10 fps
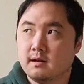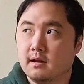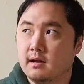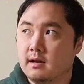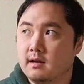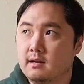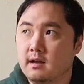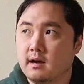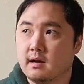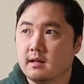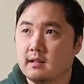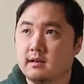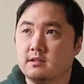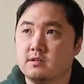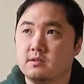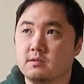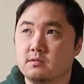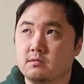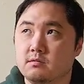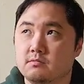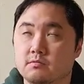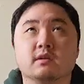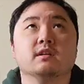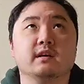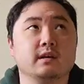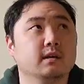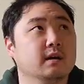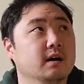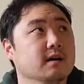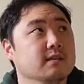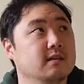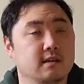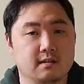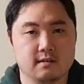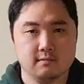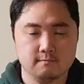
And yeah, I'd like to really thank